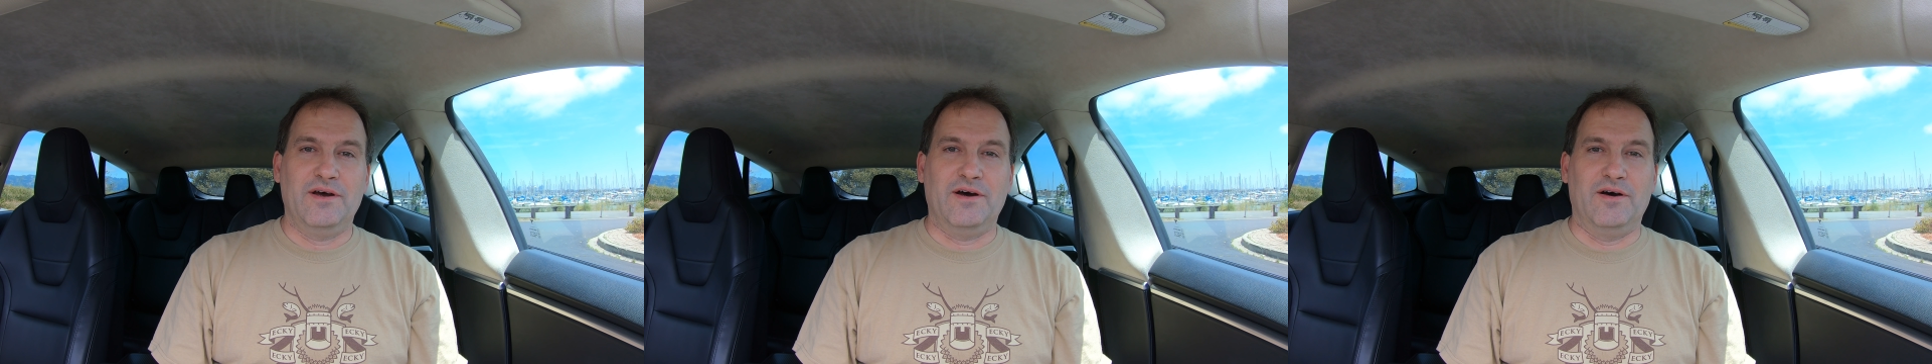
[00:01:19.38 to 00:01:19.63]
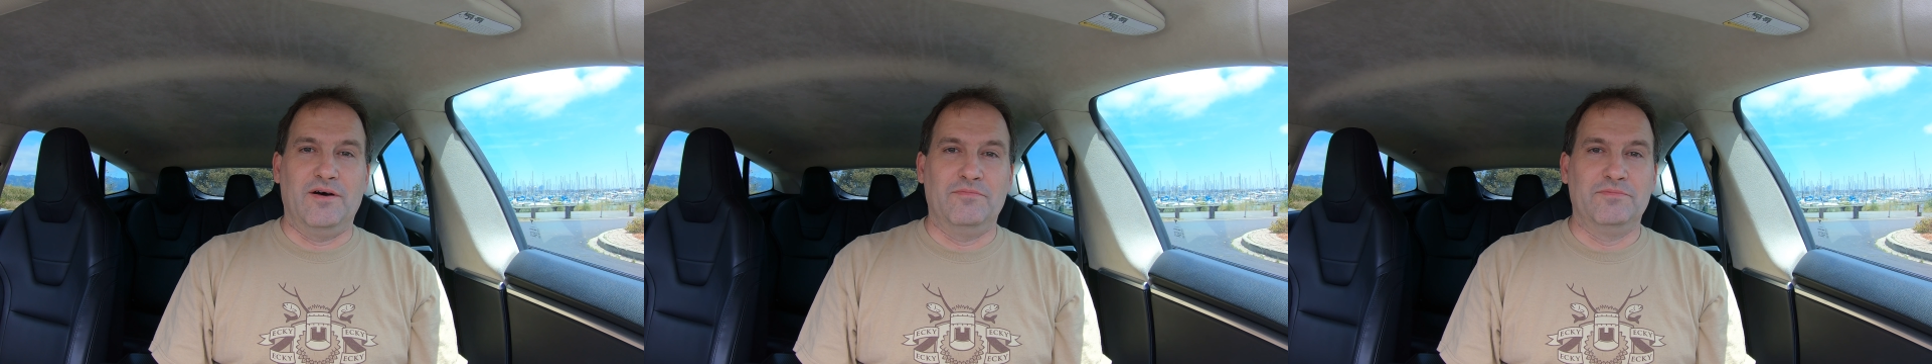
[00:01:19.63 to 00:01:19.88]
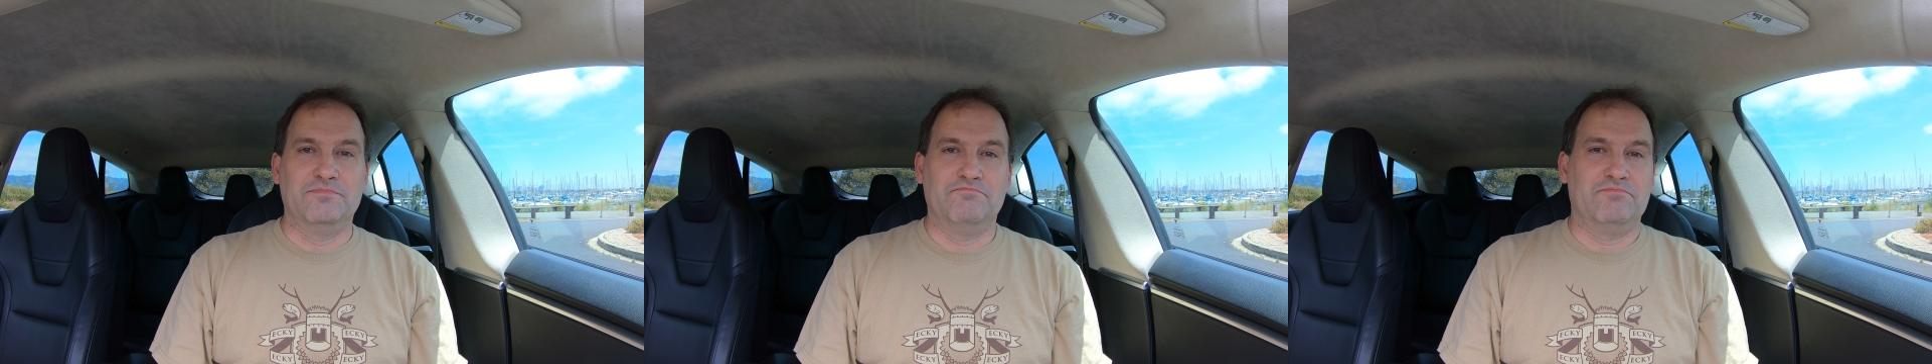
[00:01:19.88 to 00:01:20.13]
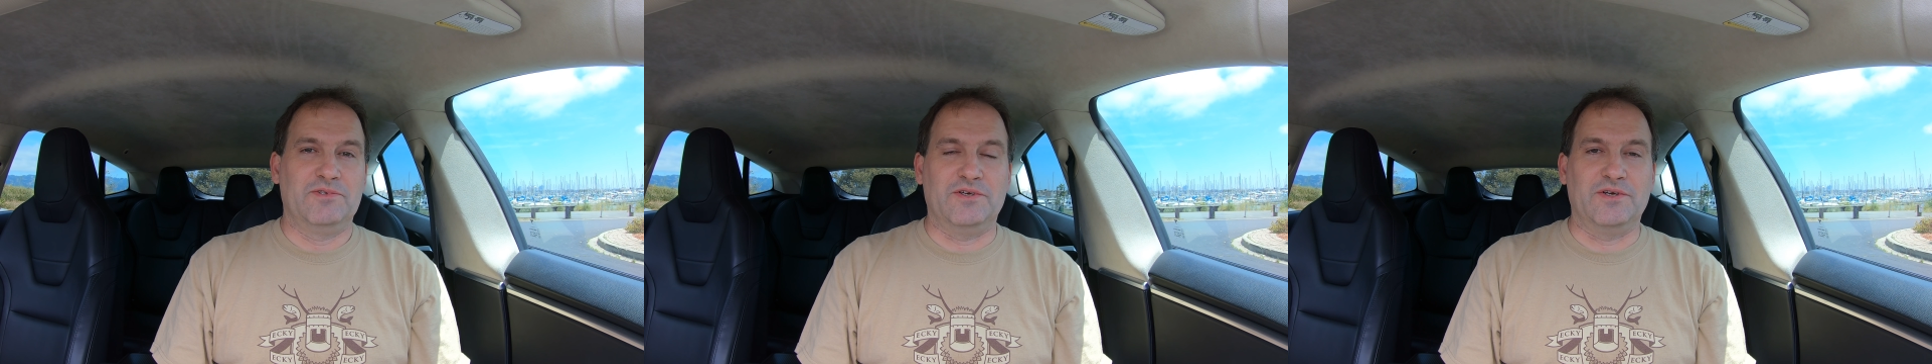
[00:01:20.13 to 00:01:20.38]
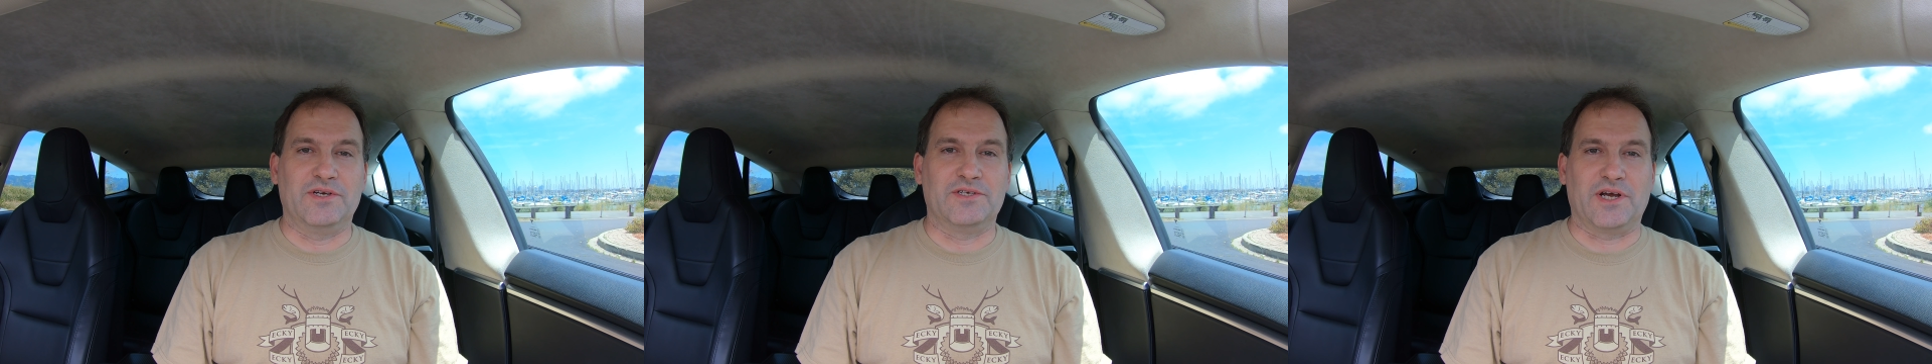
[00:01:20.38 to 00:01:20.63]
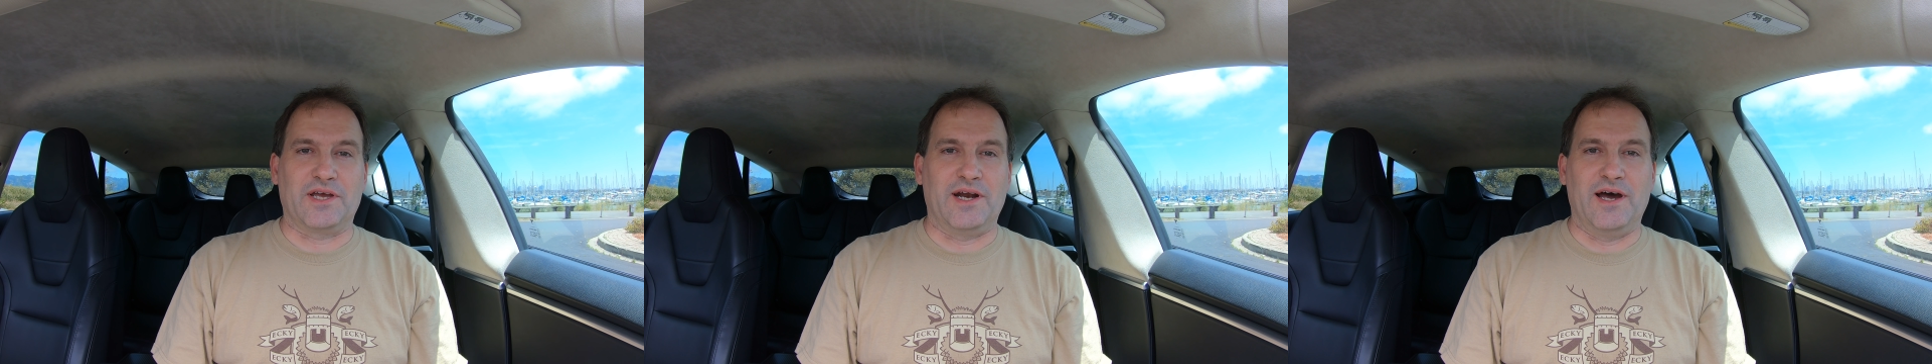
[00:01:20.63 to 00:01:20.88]
so you can
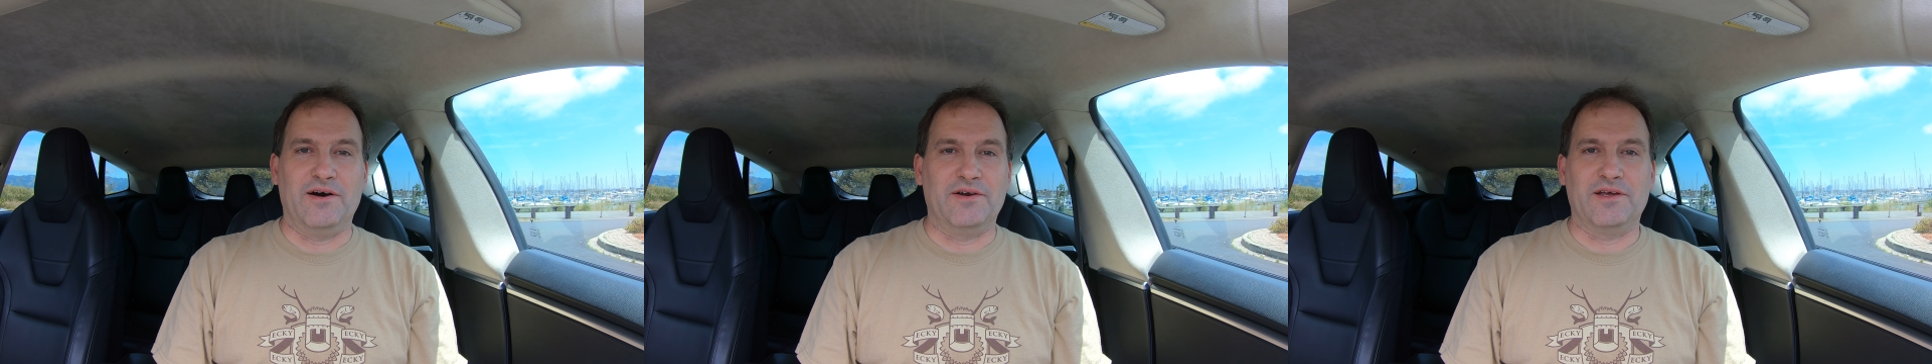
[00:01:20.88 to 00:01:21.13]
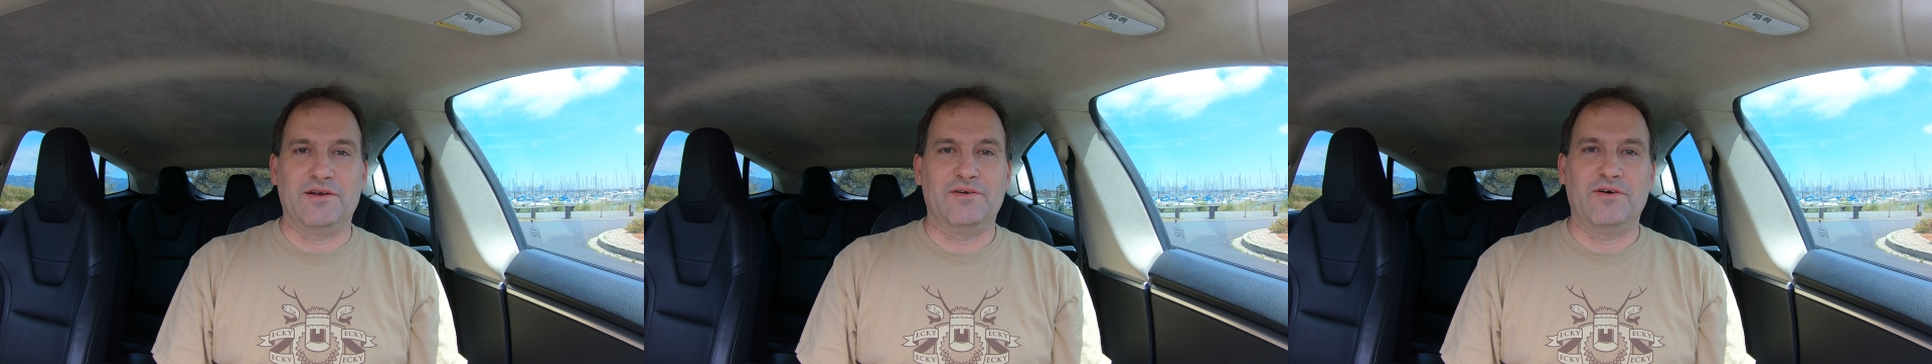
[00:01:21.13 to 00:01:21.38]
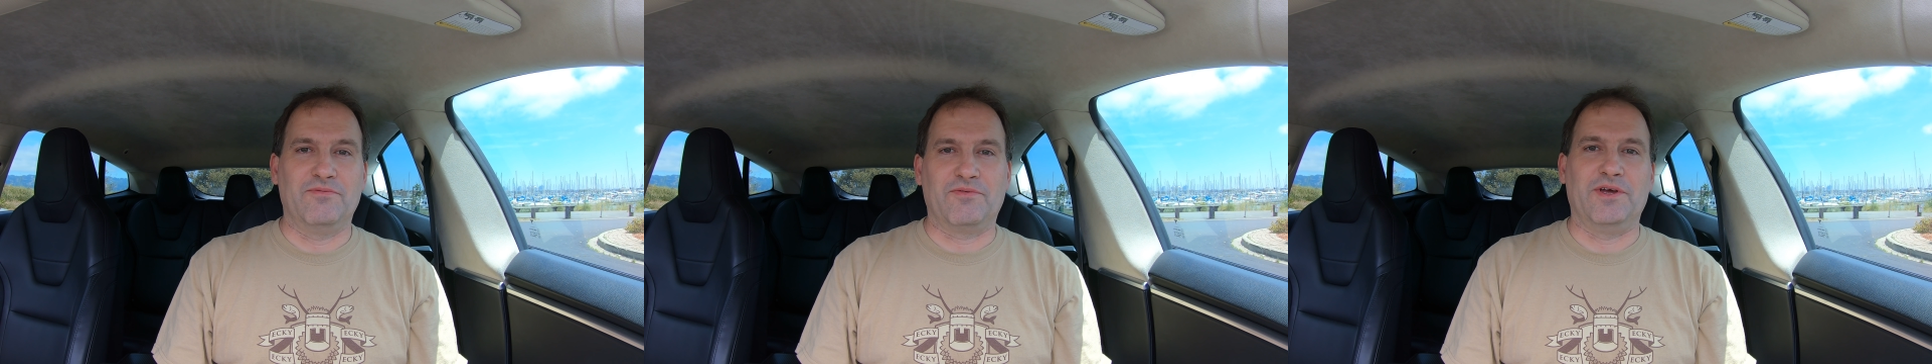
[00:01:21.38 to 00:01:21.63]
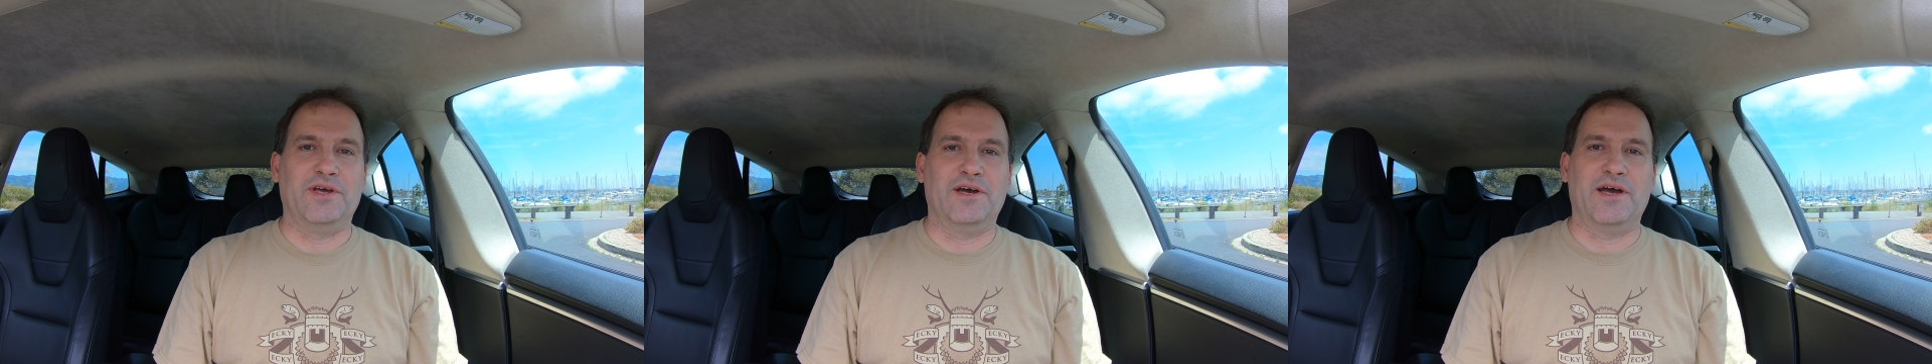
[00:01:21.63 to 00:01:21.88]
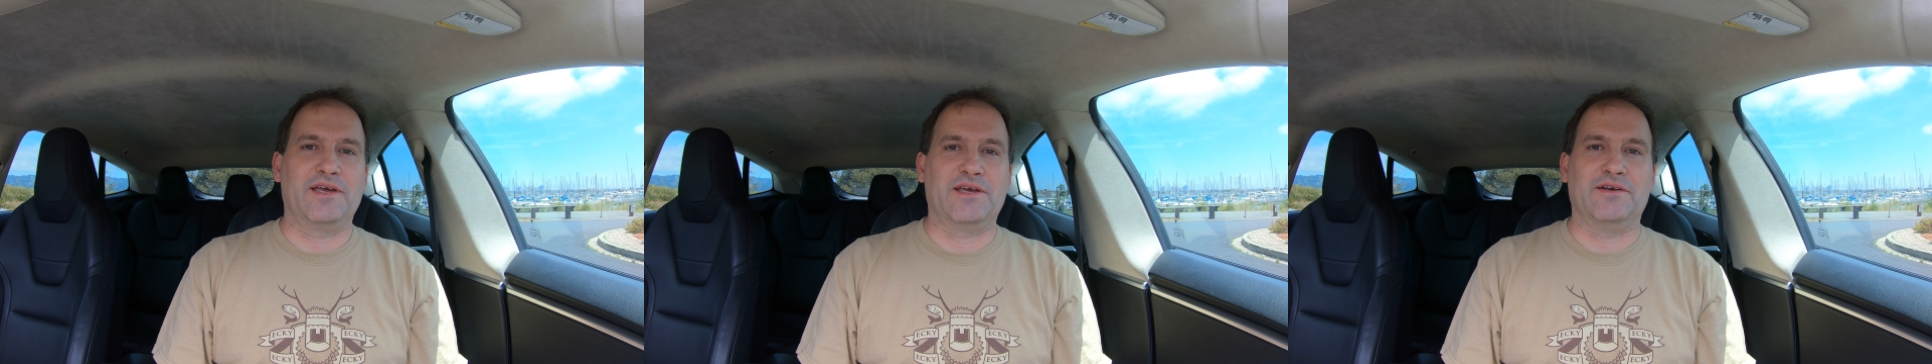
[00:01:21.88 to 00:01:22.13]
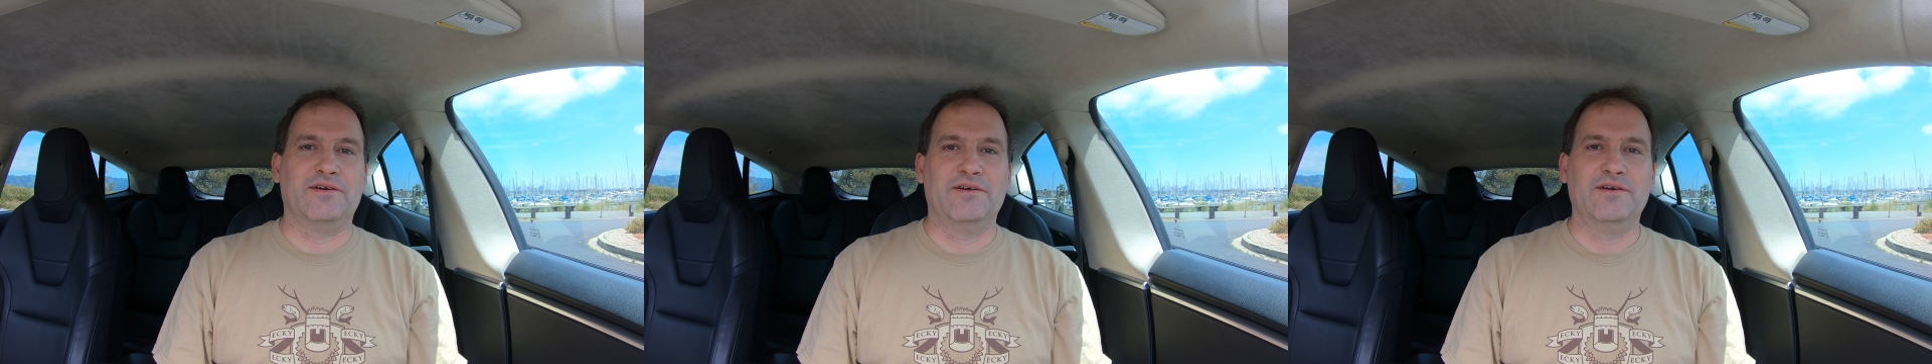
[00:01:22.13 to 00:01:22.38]
check it out, and hopefully I
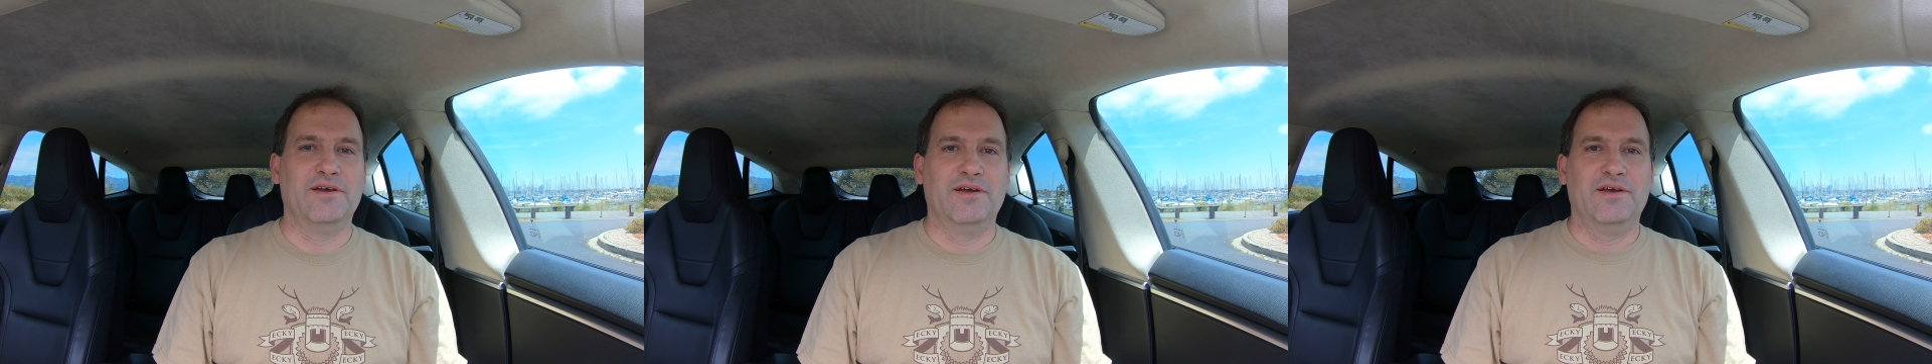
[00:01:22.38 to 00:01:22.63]
can